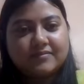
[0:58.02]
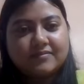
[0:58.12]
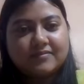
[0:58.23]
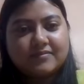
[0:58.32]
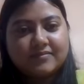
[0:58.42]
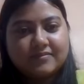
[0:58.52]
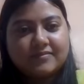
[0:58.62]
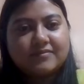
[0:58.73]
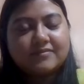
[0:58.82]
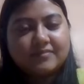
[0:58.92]

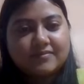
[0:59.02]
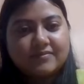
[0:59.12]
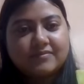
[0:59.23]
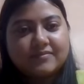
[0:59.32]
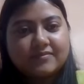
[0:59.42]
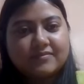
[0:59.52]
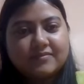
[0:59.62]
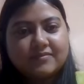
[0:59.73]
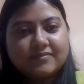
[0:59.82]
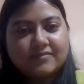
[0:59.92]

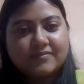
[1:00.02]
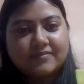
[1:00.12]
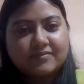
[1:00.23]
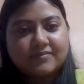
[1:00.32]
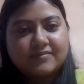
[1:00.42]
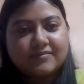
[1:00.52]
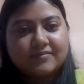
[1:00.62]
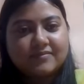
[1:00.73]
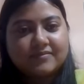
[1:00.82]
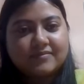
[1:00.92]

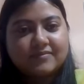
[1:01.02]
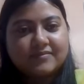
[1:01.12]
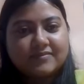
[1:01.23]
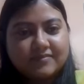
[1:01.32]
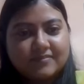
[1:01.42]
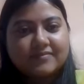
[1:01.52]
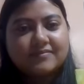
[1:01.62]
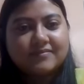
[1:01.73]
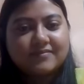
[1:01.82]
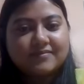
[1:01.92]

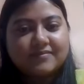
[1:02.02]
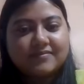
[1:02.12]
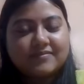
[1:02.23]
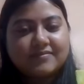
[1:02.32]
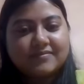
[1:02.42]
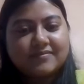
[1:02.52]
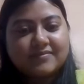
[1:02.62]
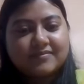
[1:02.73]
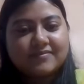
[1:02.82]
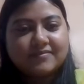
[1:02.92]

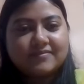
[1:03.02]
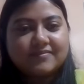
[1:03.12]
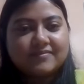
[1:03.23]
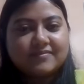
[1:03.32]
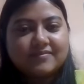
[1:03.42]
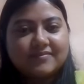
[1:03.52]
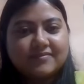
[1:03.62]
(not speaking)